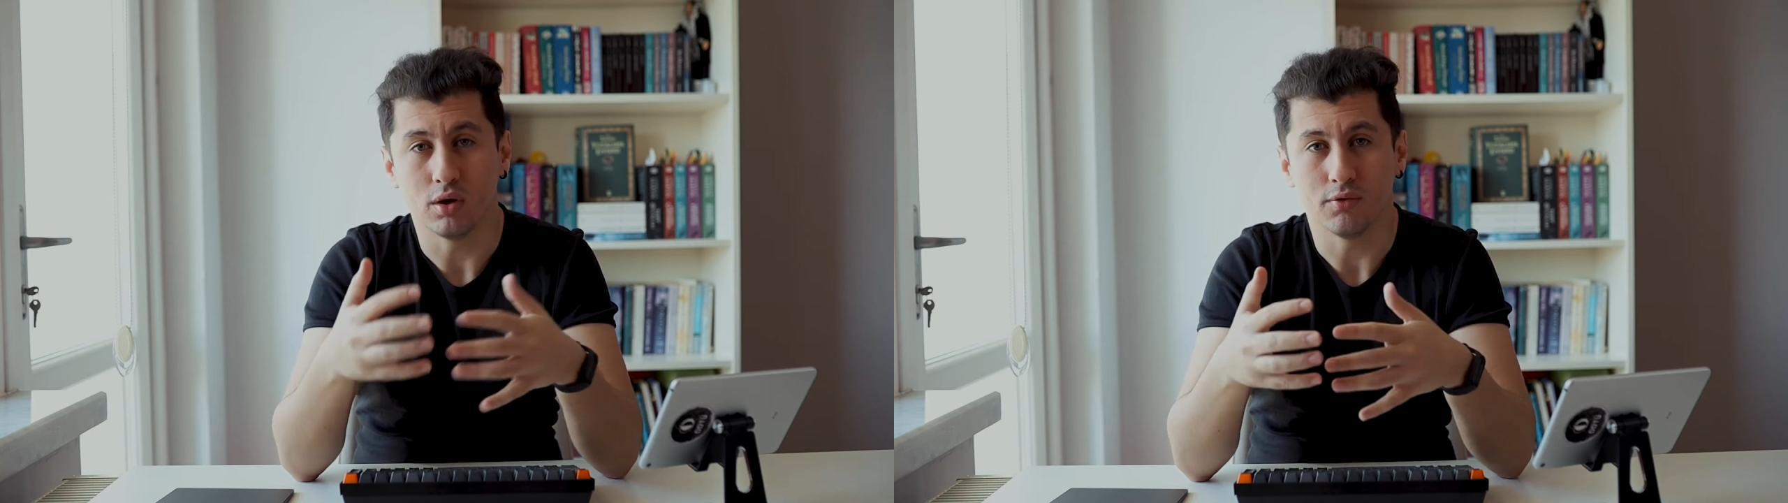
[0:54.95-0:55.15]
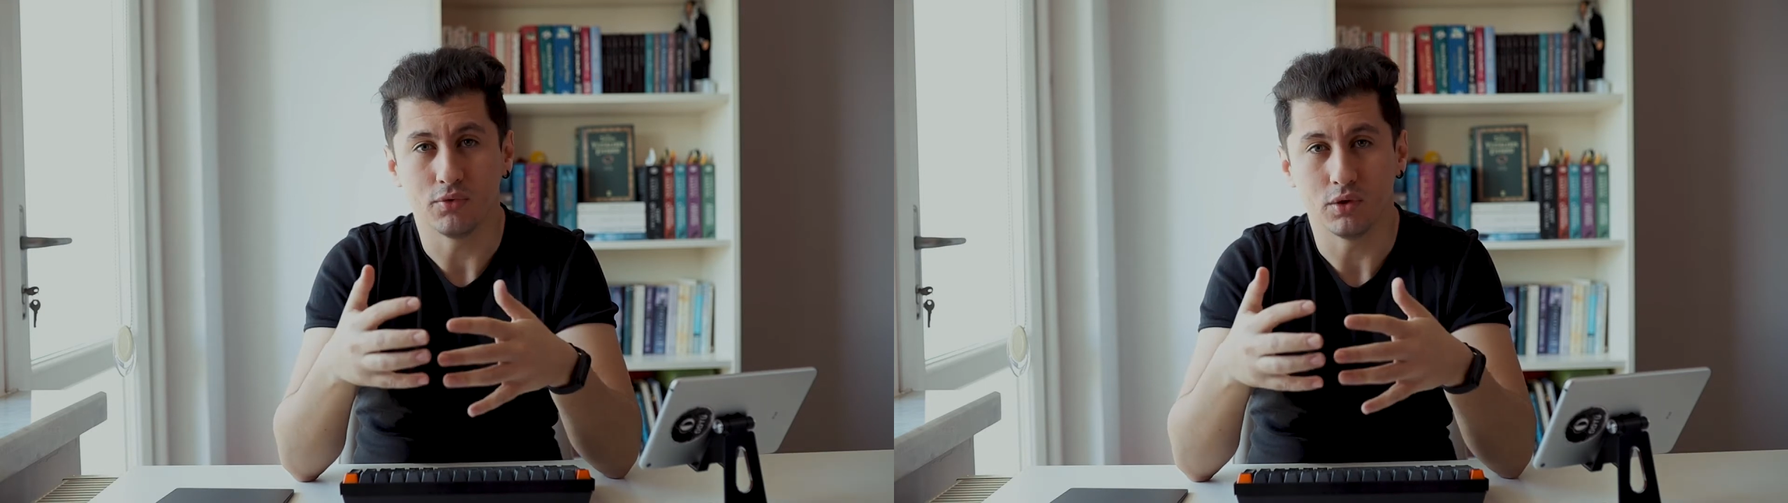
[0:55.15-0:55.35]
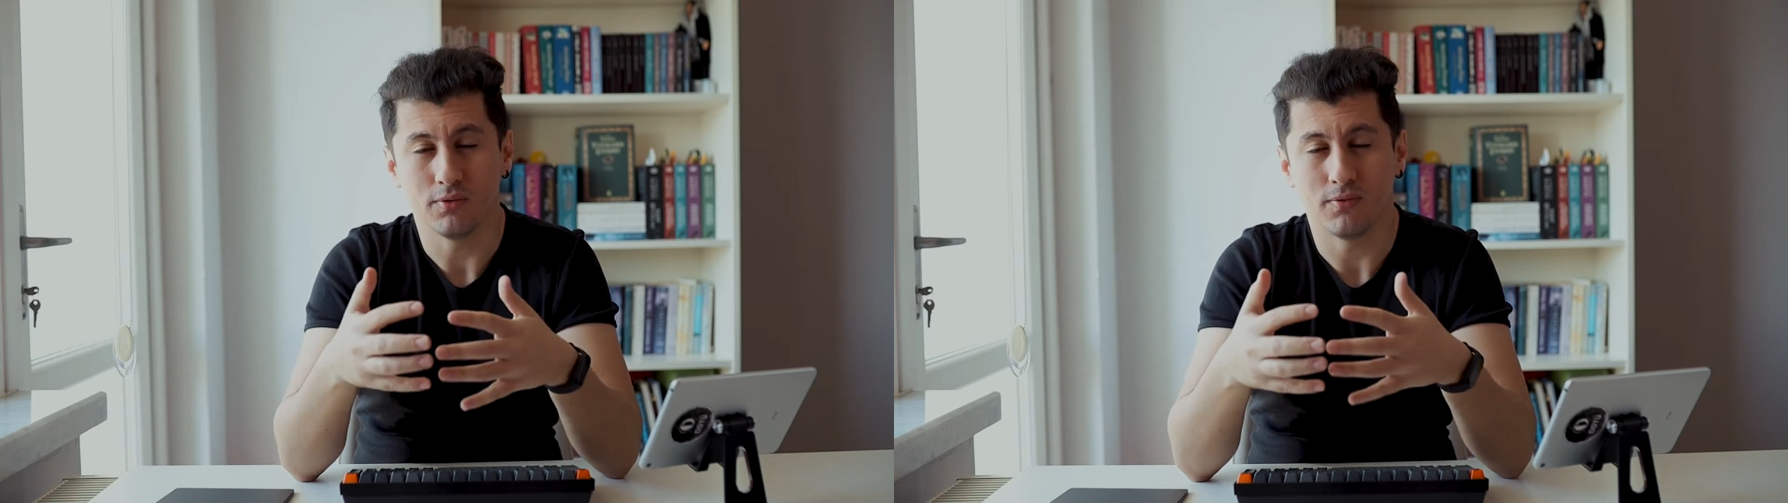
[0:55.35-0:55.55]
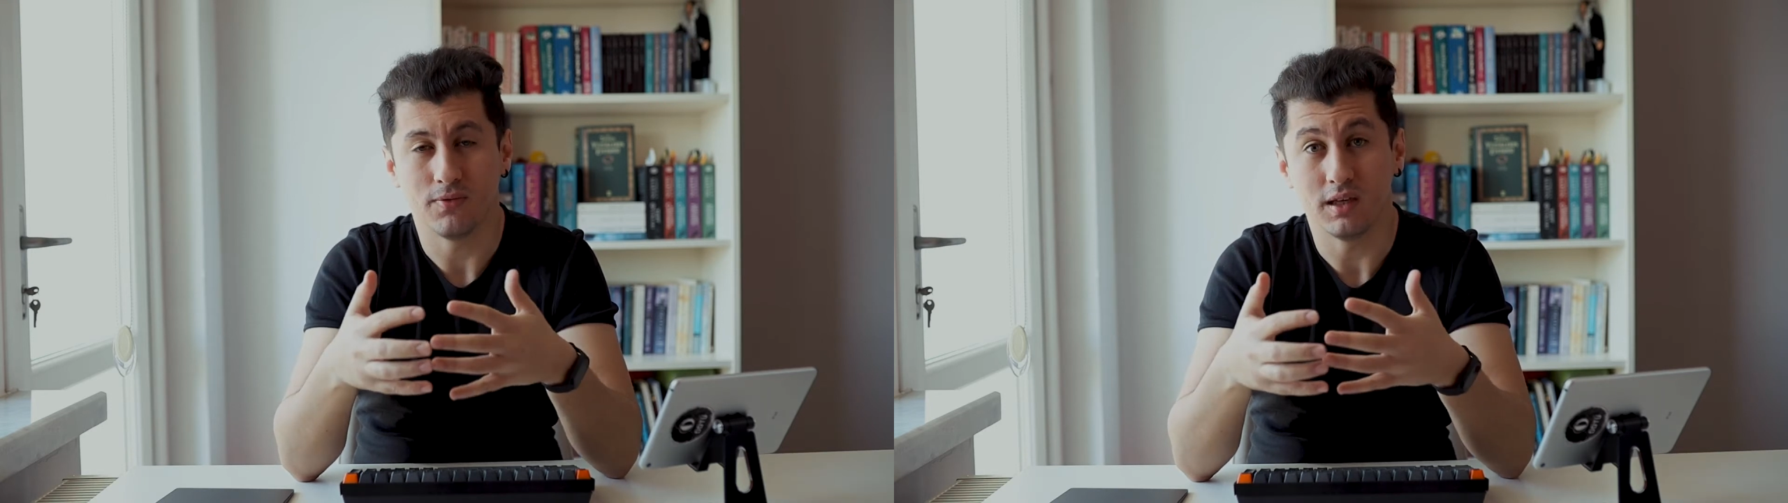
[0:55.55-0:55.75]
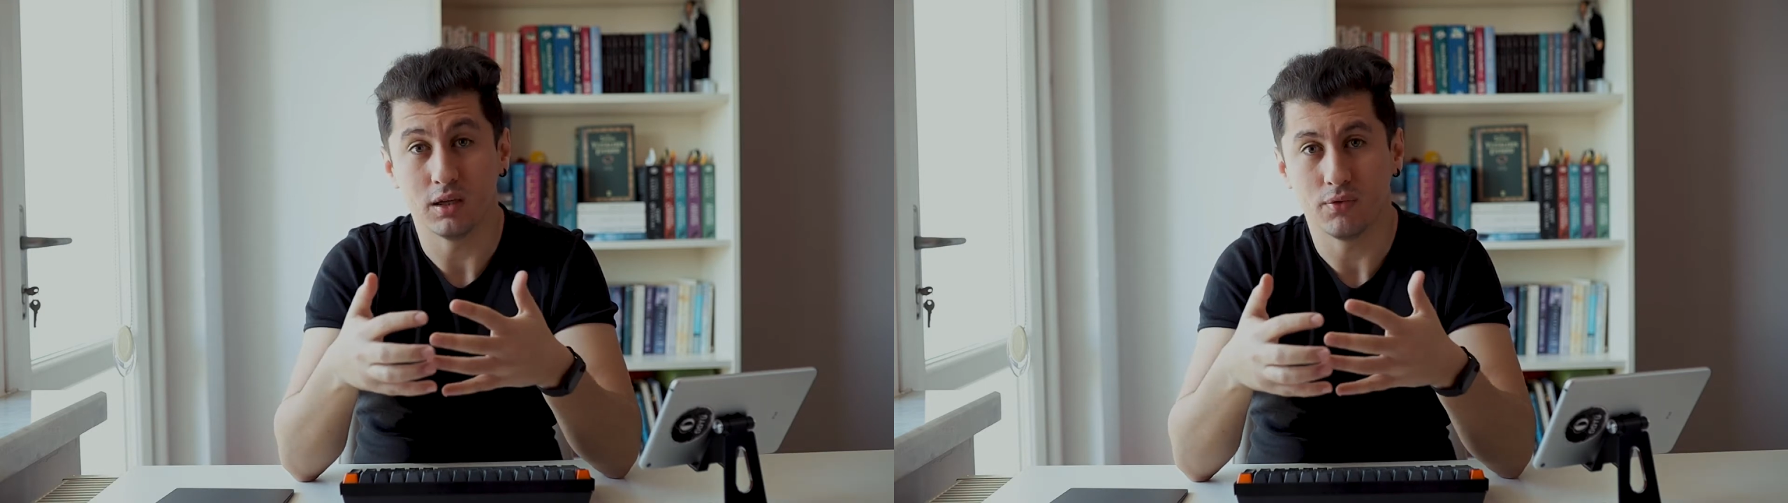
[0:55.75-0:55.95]
and
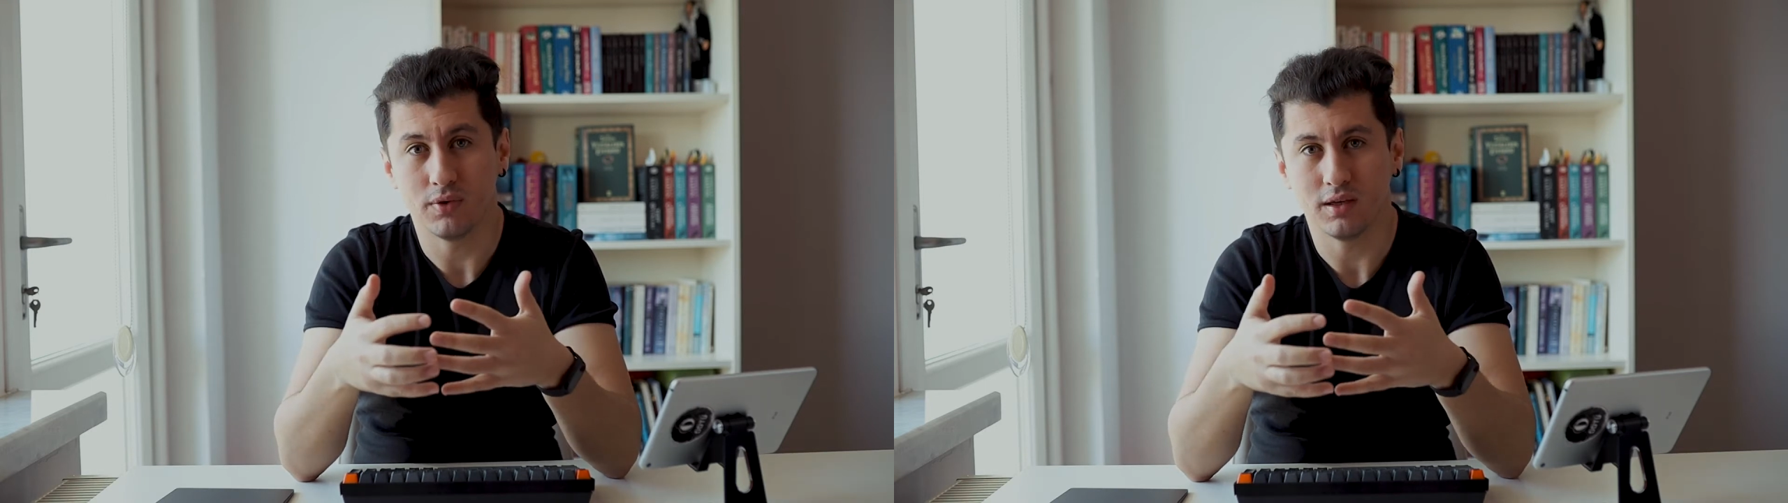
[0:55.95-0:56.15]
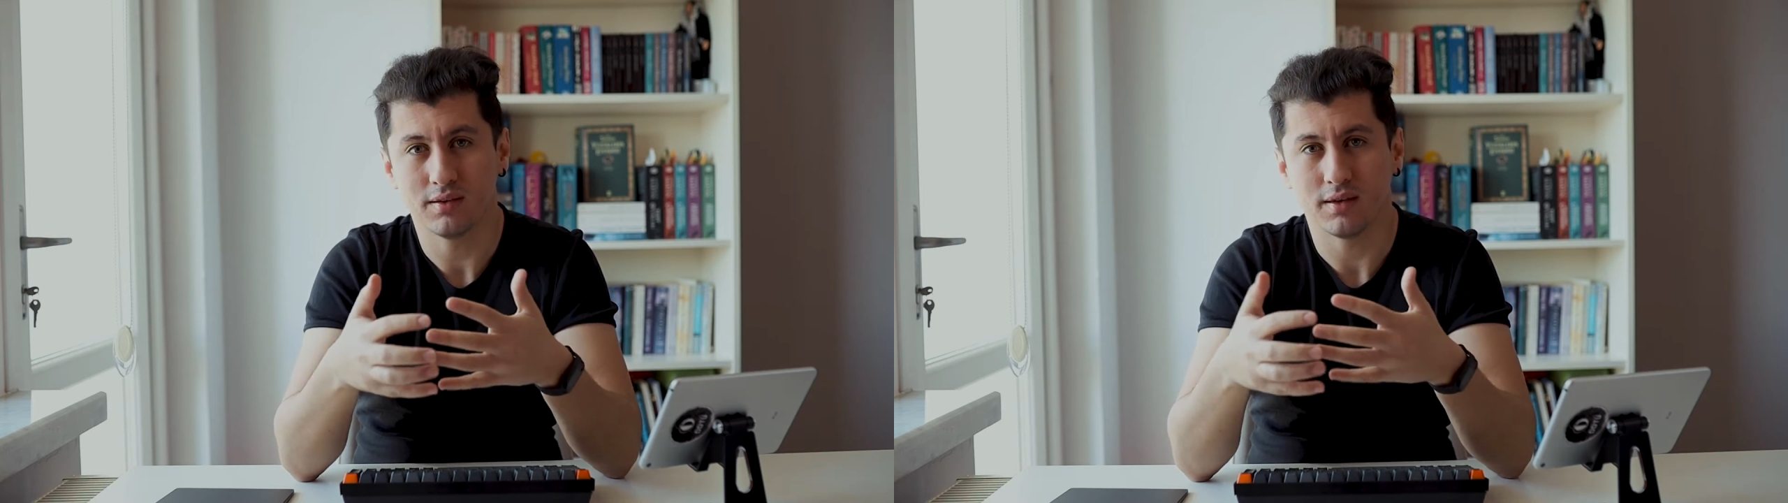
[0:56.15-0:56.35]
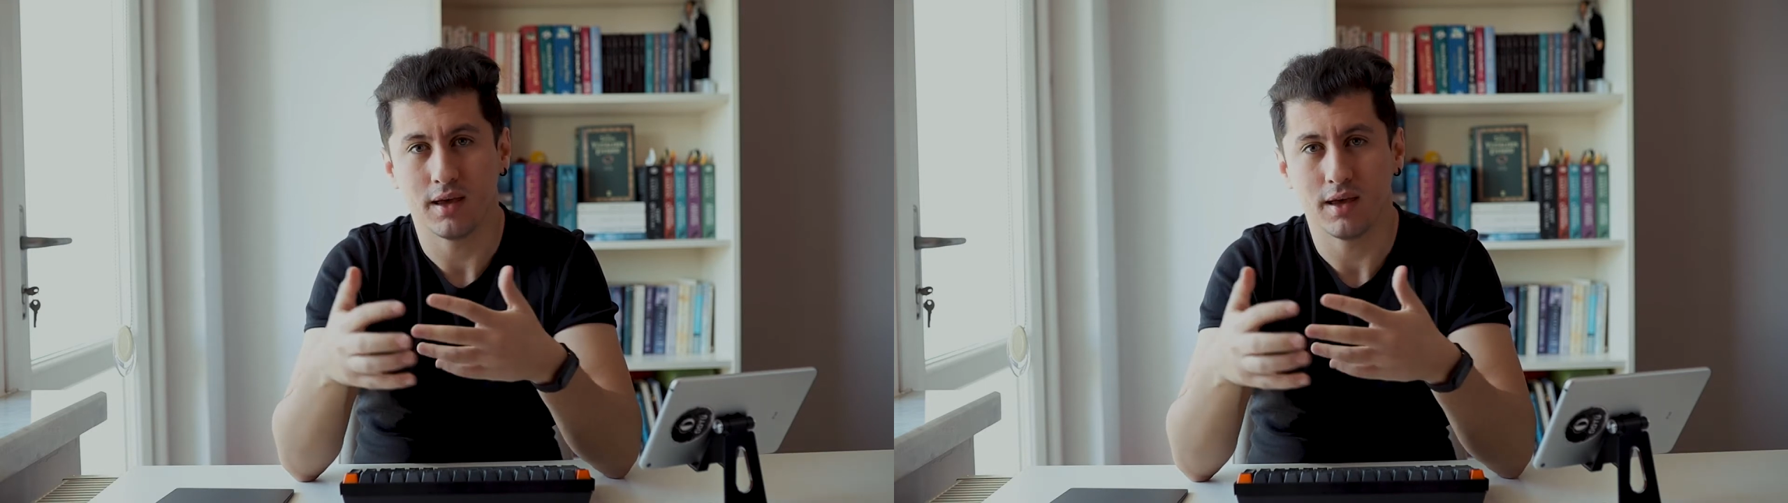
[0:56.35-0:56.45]
feel of it.